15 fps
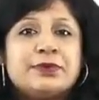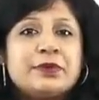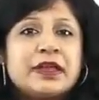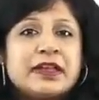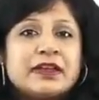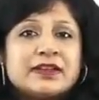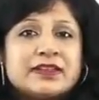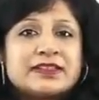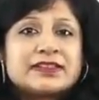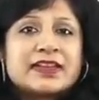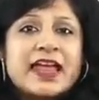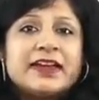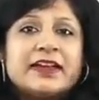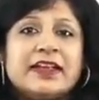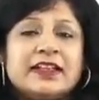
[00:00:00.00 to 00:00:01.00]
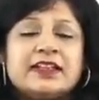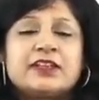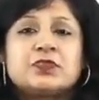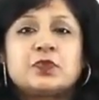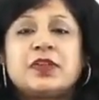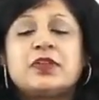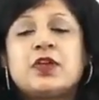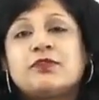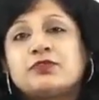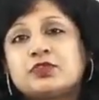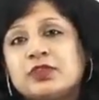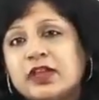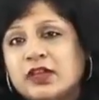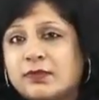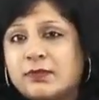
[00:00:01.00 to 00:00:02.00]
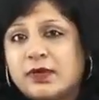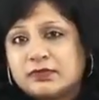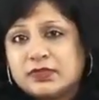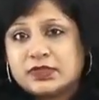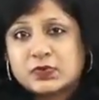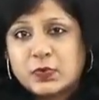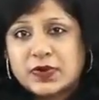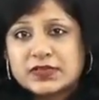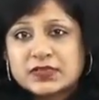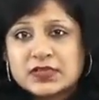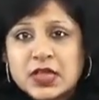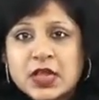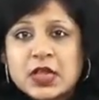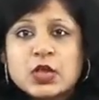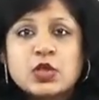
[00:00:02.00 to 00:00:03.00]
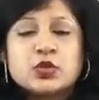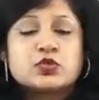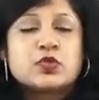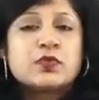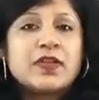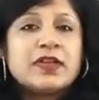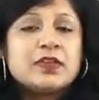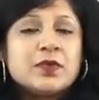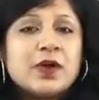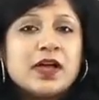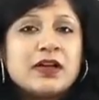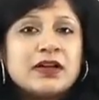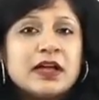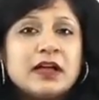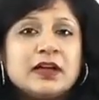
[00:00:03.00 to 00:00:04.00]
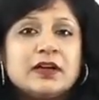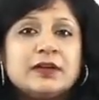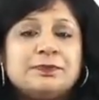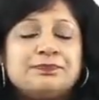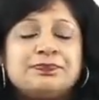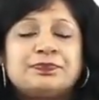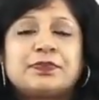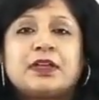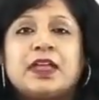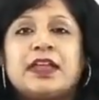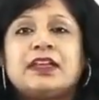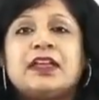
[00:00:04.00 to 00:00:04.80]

in understanding that when you have to think about the squint. So when you are getting